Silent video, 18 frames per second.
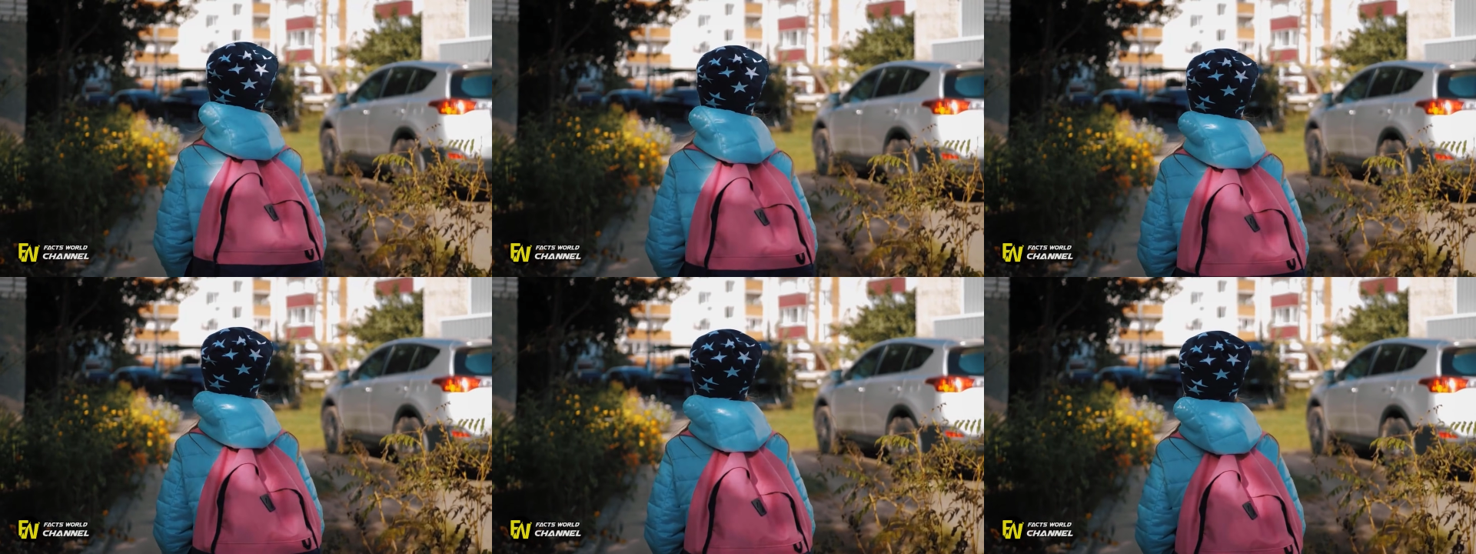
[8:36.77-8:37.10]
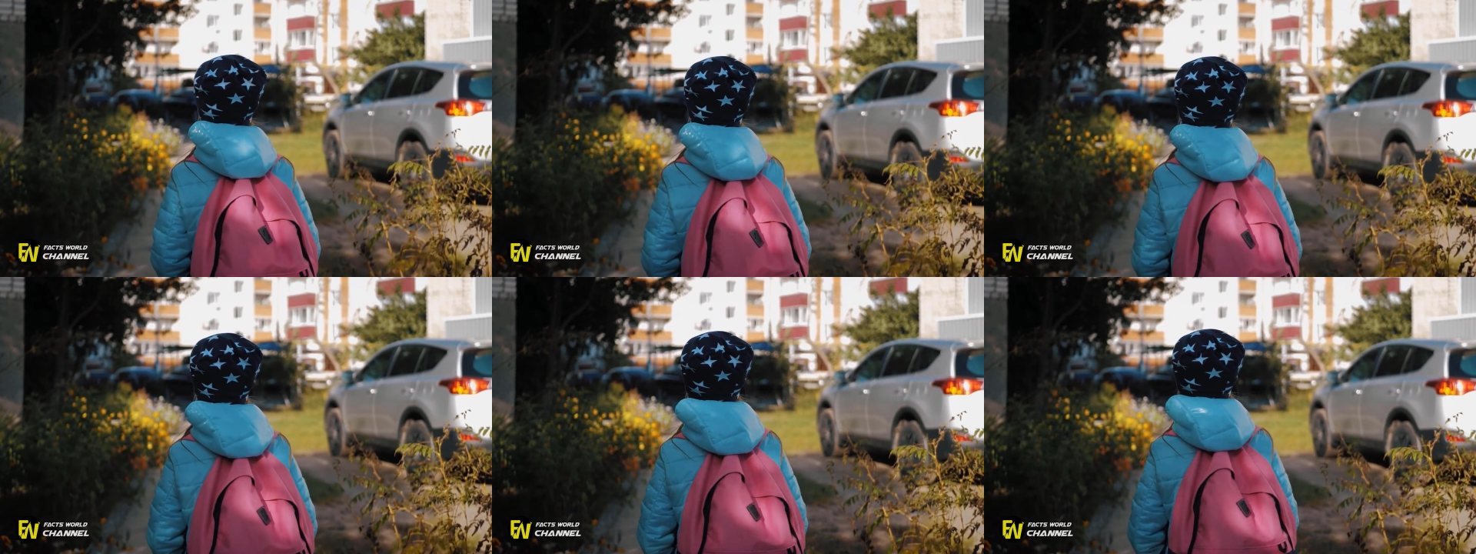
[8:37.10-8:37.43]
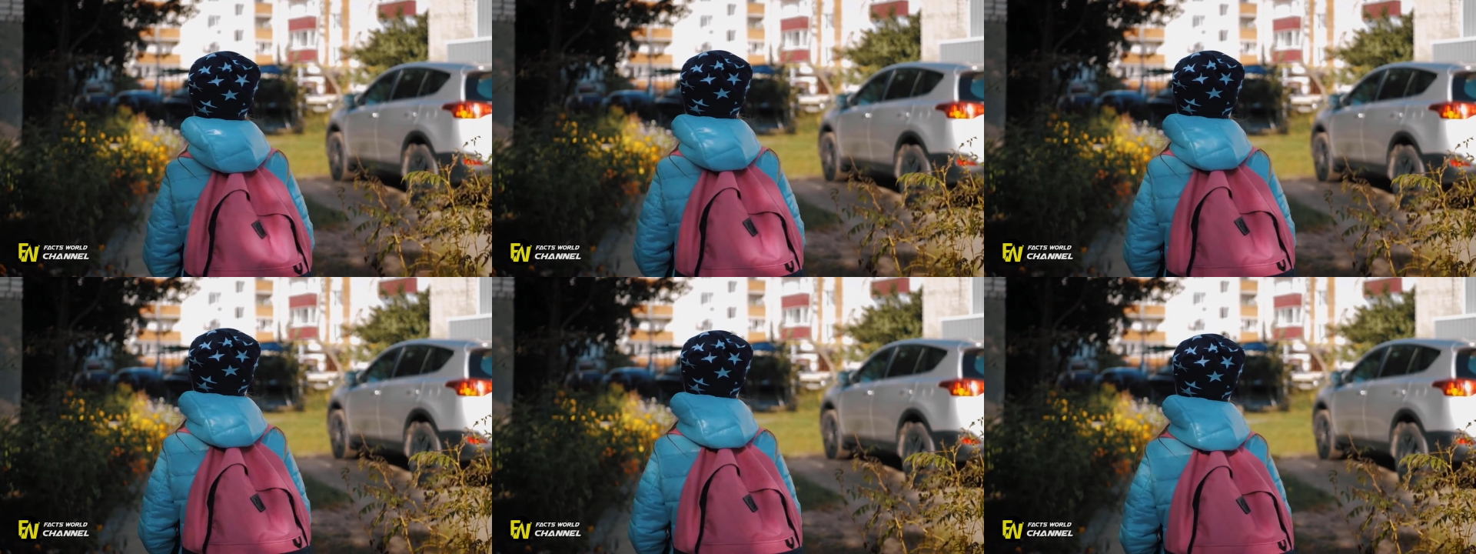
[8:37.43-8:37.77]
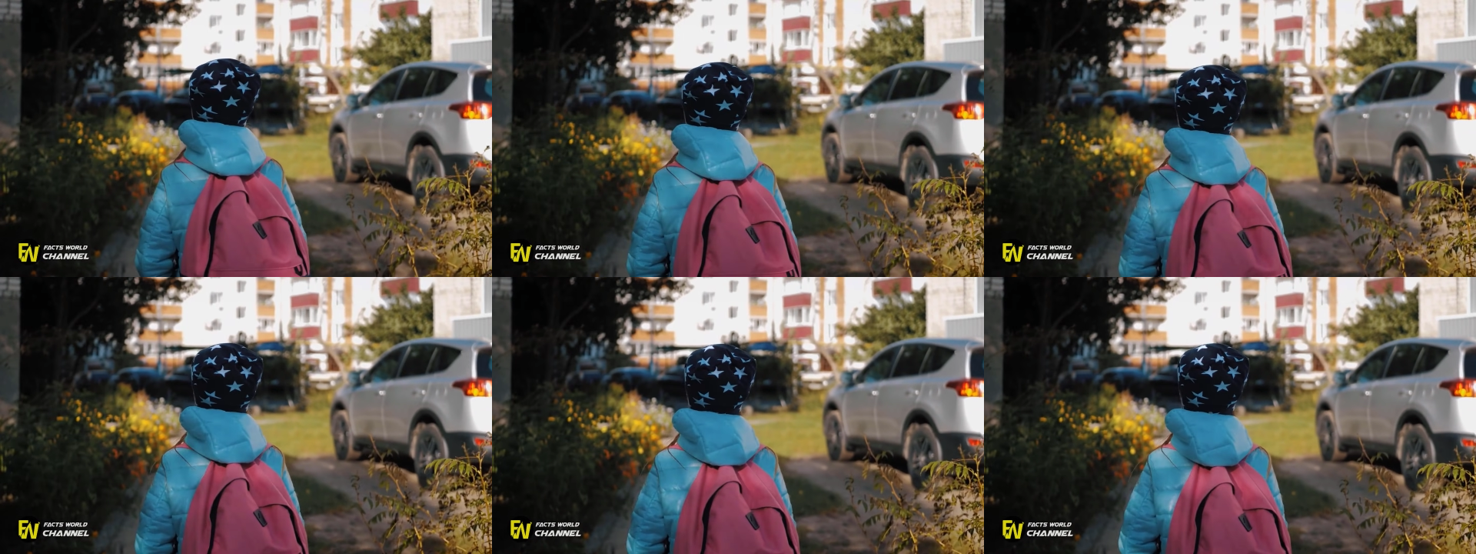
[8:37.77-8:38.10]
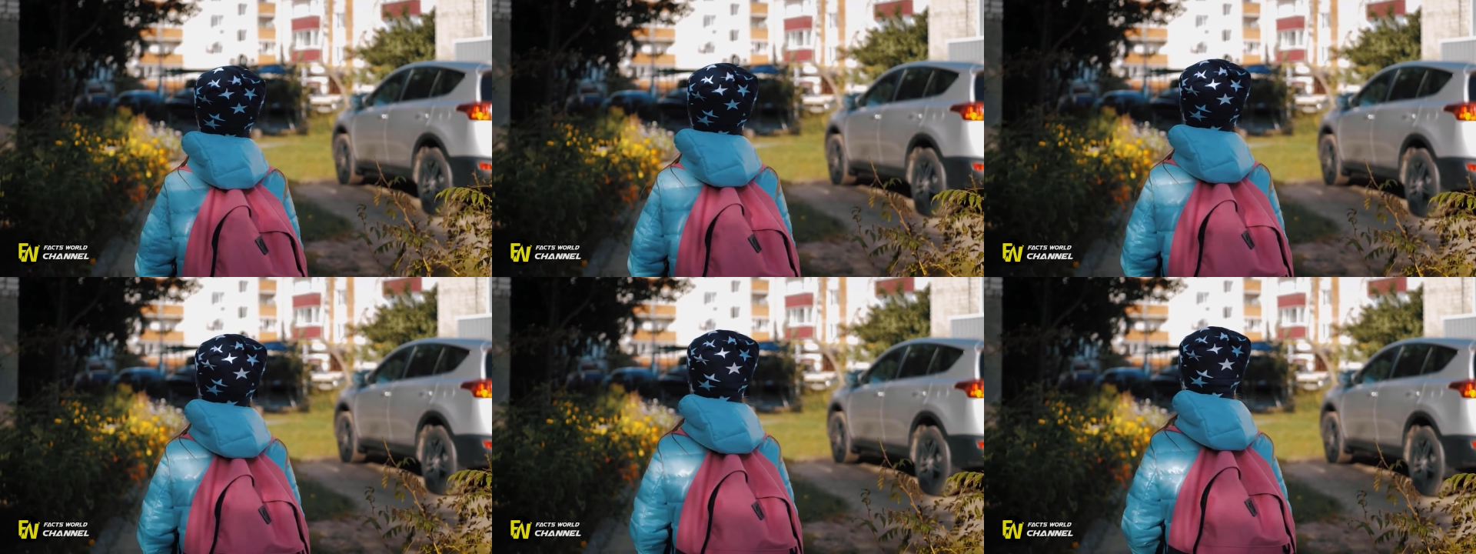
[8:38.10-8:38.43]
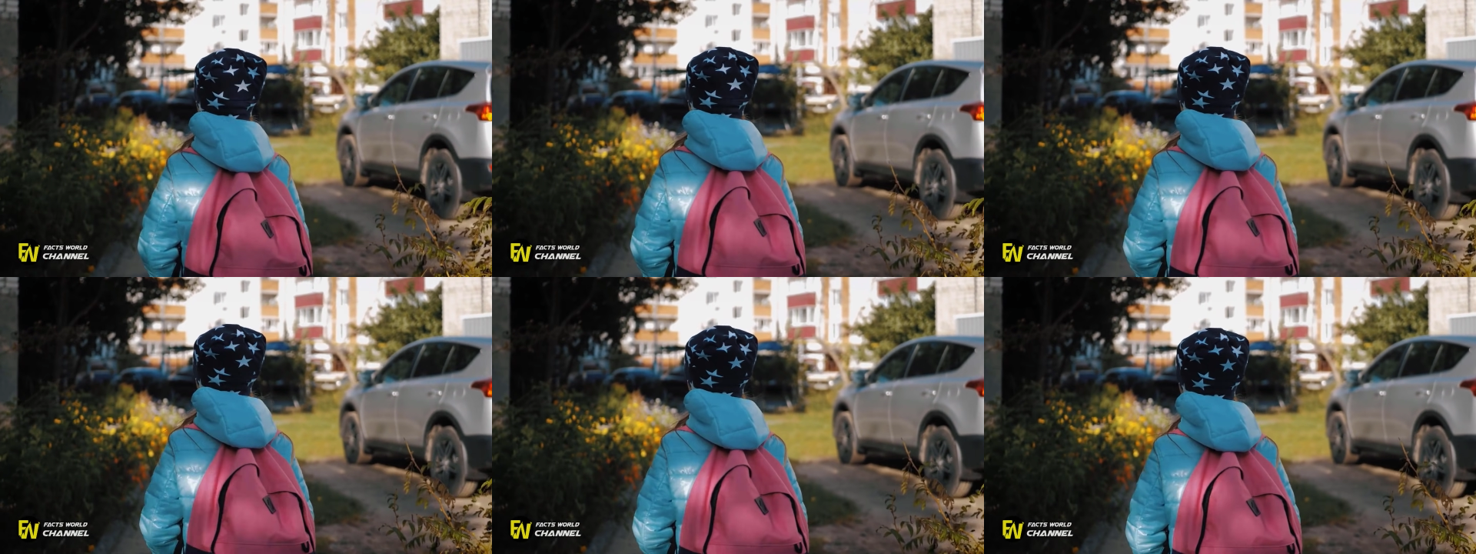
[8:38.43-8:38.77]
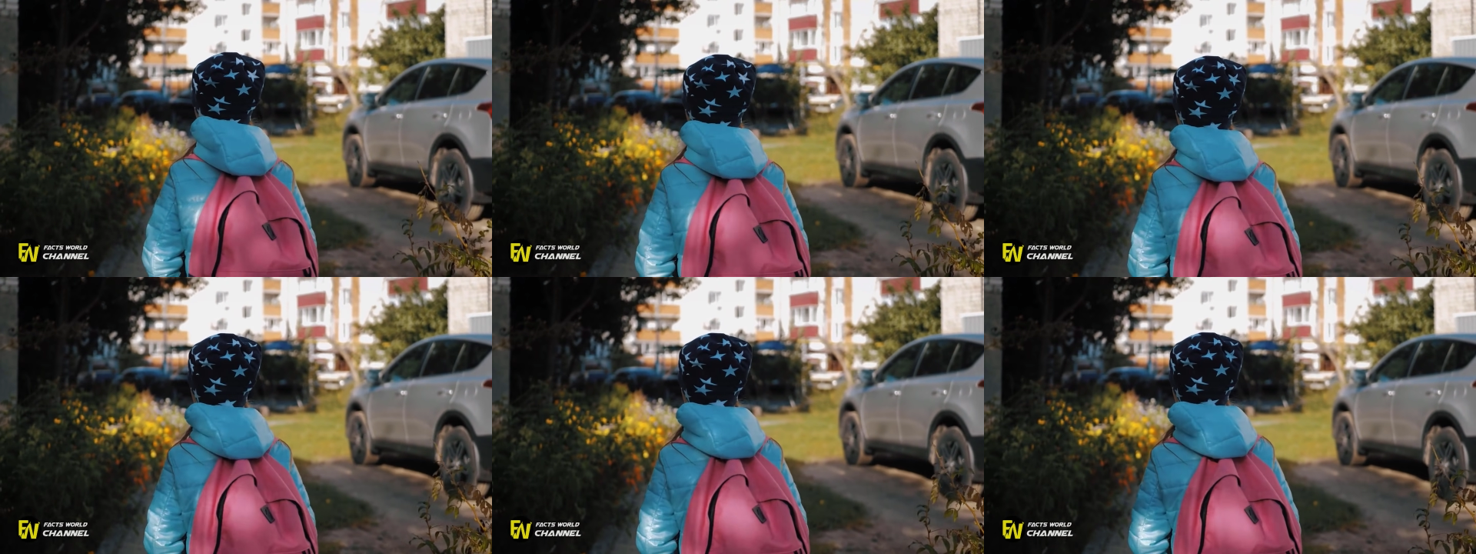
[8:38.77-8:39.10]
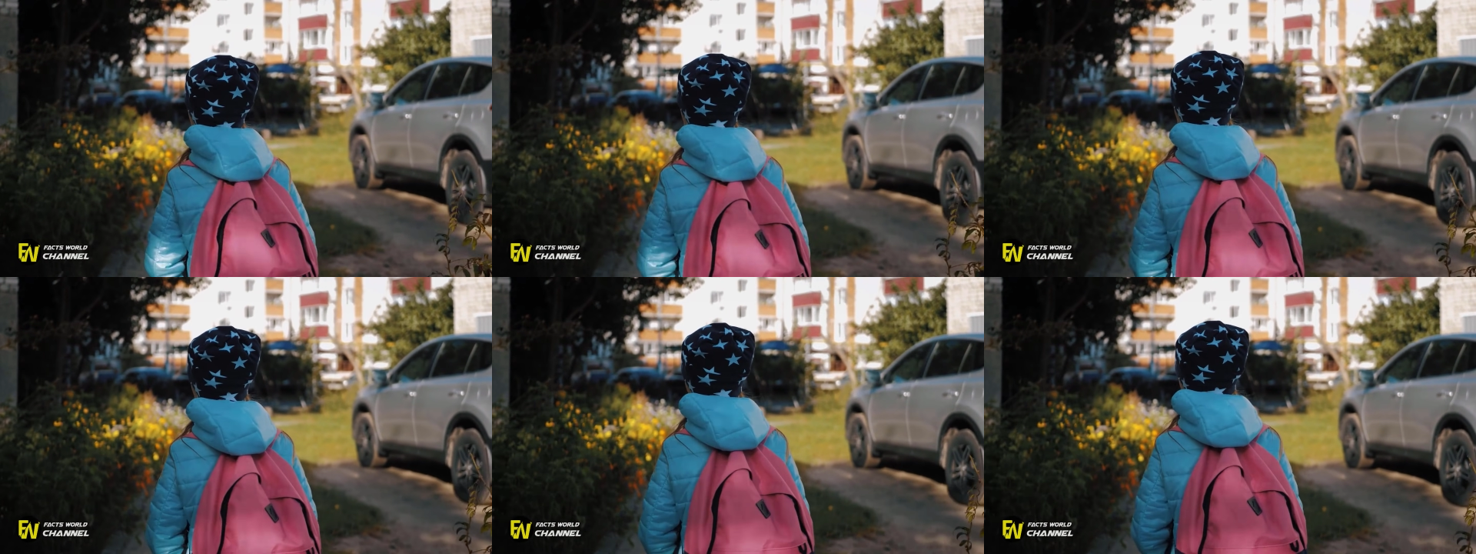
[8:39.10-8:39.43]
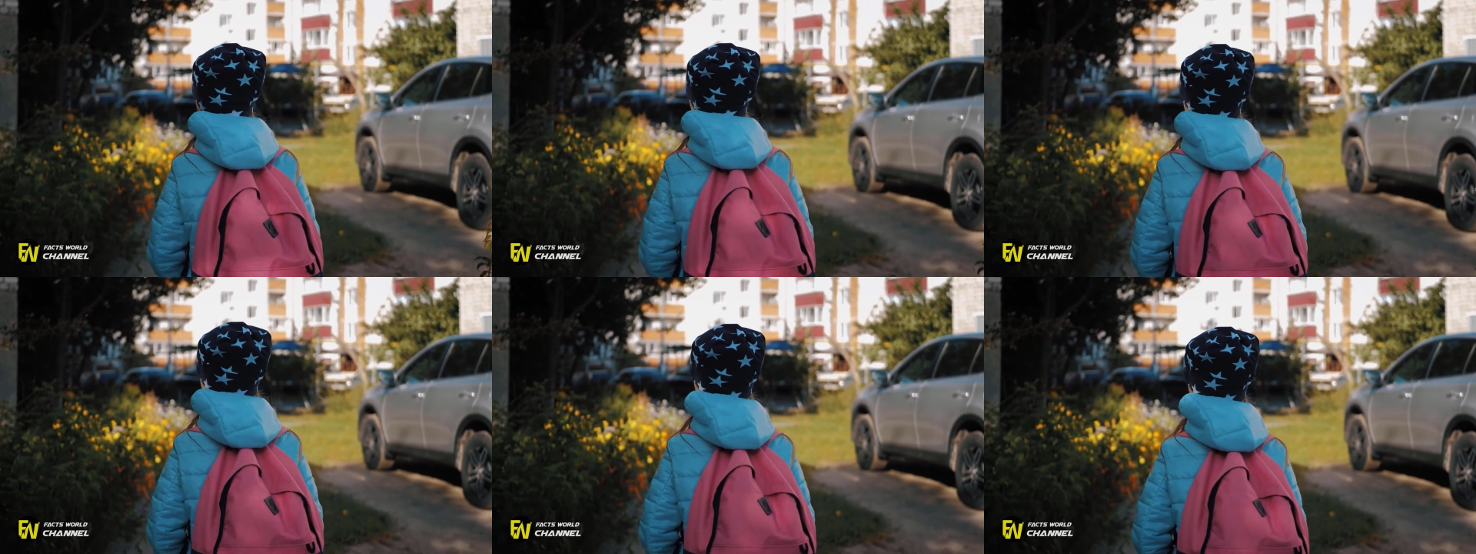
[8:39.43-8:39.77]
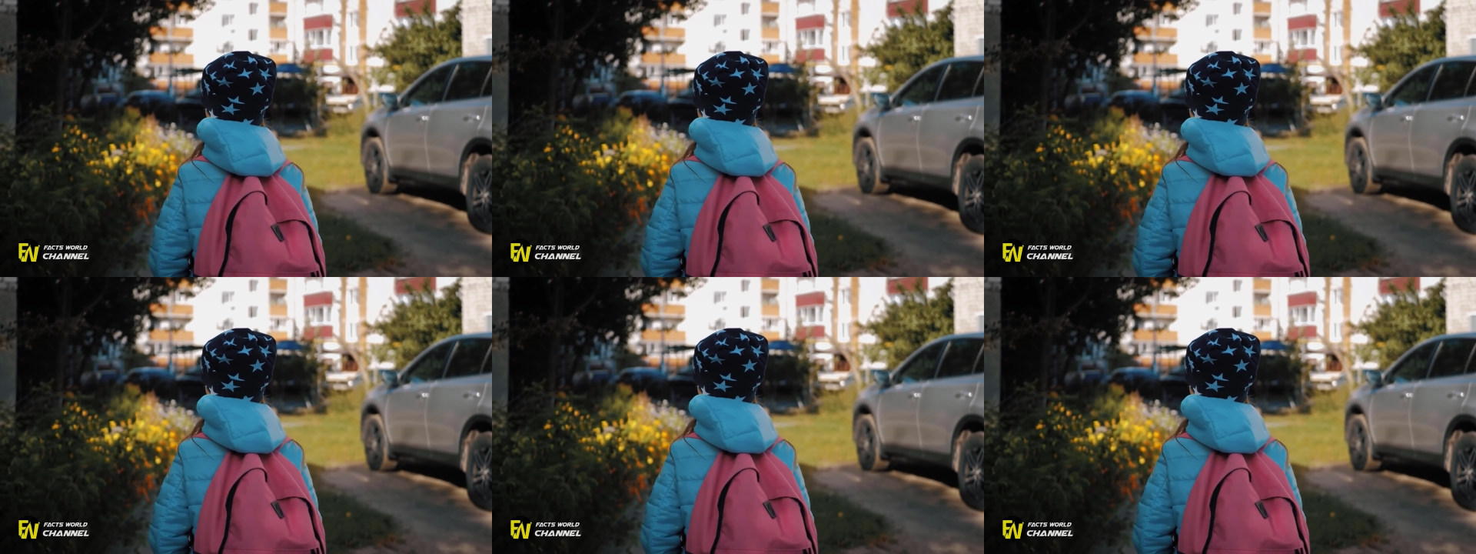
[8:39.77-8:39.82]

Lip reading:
Nobody's mouth can be seen.